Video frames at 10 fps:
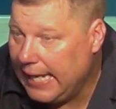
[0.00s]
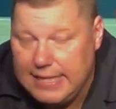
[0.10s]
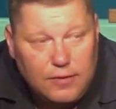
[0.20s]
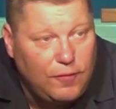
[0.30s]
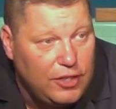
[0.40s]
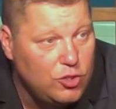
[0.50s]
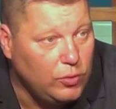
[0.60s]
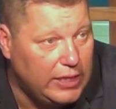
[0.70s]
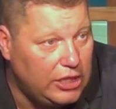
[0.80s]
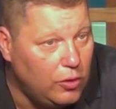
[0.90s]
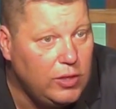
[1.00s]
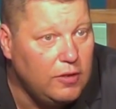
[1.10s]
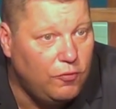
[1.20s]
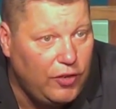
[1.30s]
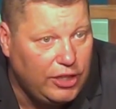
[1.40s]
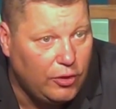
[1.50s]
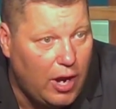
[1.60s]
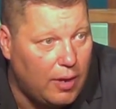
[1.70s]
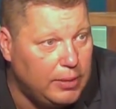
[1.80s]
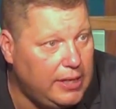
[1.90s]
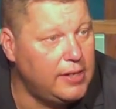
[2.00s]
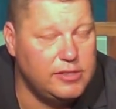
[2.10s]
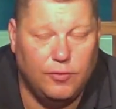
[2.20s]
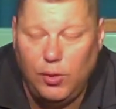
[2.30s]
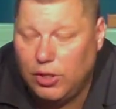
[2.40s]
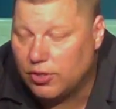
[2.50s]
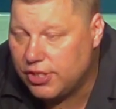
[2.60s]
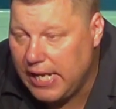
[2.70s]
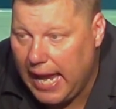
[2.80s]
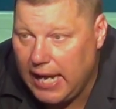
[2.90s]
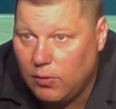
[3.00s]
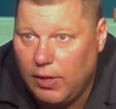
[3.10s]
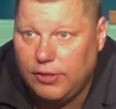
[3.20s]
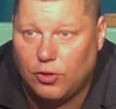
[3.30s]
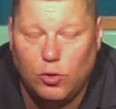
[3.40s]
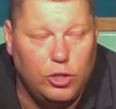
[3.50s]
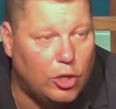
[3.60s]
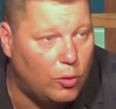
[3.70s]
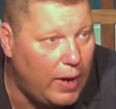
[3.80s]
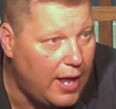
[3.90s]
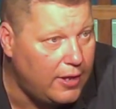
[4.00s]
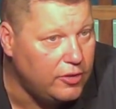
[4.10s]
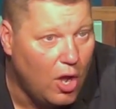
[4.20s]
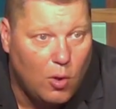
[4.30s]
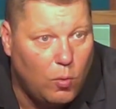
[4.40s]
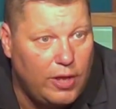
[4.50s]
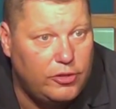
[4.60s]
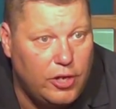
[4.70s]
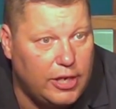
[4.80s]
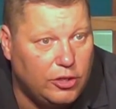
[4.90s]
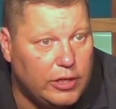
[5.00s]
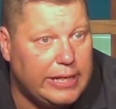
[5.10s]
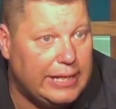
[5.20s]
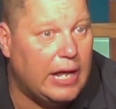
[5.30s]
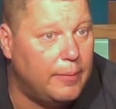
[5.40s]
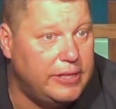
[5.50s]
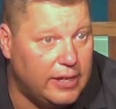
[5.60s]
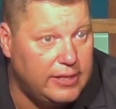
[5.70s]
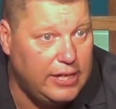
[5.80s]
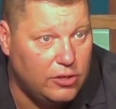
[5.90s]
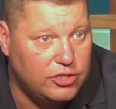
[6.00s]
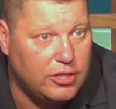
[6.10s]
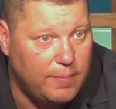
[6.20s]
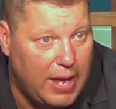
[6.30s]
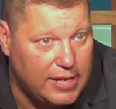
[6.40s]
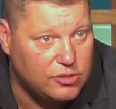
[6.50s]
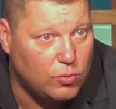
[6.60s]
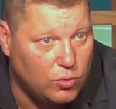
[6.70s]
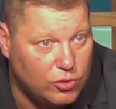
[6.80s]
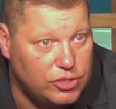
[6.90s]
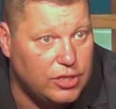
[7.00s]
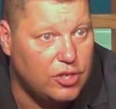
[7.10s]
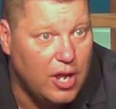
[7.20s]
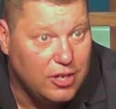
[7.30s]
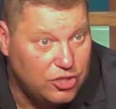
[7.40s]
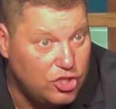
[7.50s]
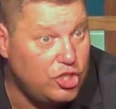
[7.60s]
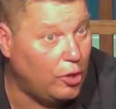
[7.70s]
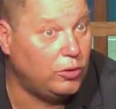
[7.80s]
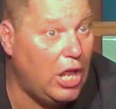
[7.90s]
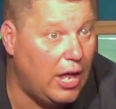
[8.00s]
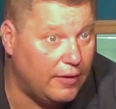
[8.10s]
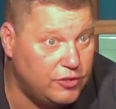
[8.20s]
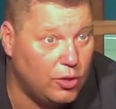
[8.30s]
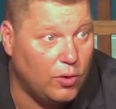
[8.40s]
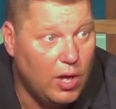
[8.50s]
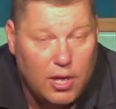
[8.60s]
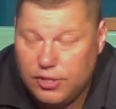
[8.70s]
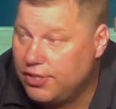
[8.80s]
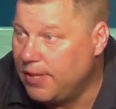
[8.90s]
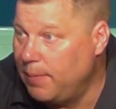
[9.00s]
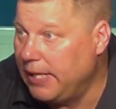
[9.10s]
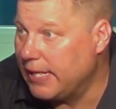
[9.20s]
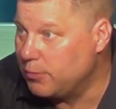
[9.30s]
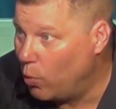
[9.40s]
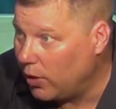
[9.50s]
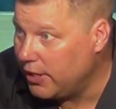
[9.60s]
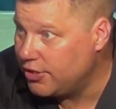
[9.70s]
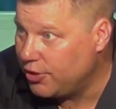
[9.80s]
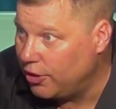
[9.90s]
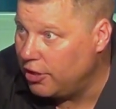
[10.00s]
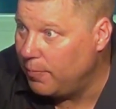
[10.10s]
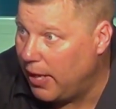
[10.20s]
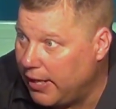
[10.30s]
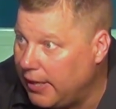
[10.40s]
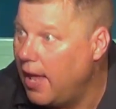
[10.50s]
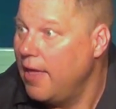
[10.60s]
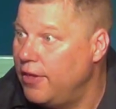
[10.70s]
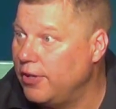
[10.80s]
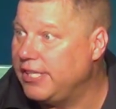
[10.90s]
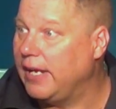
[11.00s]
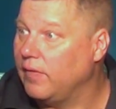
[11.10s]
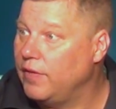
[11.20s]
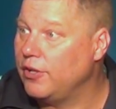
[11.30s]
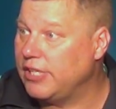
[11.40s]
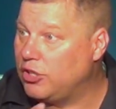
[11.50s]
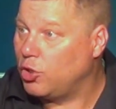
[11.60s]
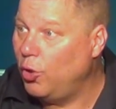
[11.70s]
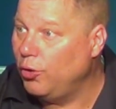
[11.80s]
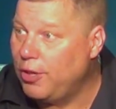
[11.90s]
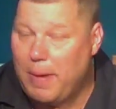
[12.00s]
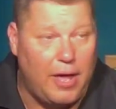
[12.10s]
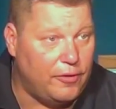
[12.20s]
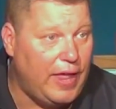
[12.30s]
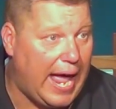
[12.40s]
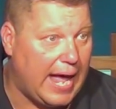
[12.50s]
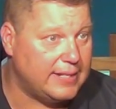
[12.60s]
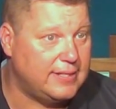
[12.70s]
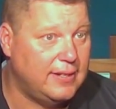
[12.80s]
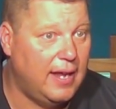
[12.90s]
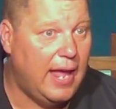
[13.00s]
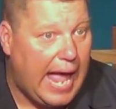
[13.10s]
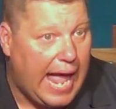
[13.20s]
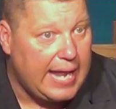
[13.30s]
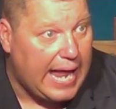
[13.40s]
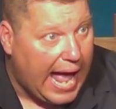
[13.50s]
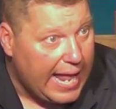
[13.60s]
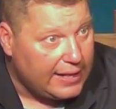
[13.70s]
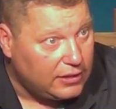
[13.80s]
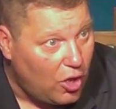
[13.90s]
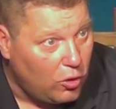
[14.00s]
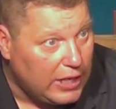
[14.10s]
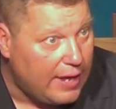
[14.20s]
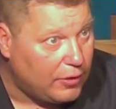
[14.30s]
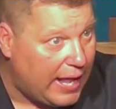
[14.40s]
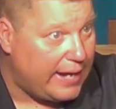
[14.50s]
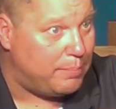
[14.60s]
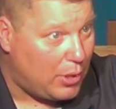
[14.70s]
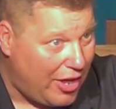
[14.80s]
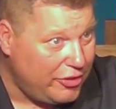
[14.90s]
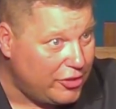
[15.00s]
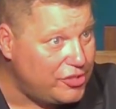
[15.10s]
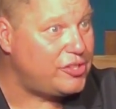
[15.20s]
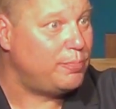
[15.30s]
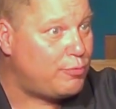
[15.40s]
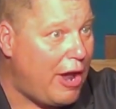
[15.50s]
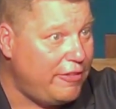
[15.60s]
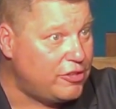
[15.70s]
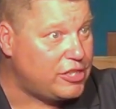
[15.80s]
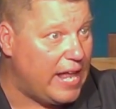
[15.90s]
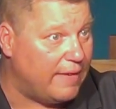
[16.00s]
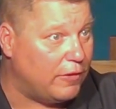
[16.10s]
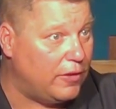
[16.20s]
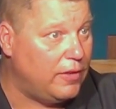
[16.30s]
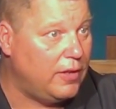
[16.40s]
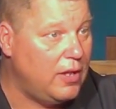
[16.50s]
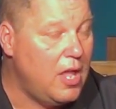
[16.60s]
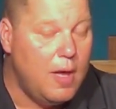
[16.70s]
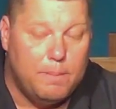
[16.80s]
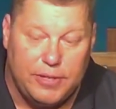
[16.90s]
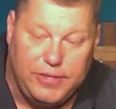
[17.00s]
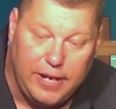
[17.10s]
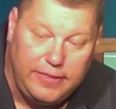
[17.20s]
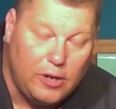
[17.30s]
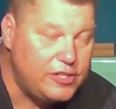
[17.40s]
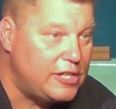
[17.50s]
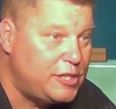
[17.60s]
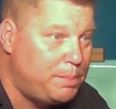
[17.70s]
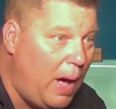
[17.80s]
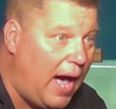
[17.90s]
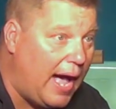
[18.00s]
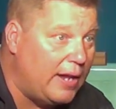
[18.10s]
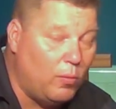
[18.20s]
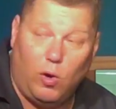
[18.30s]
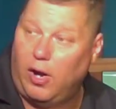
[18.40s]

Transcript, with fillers: individually you can figure out because of who you're staying with or who you're around whether or not you're going to adhere to the mask rules to, to show love to, to somebody that's more concerned about it there's a there's a truth about that at, at a low level at a brother's brother's level but then there's a spot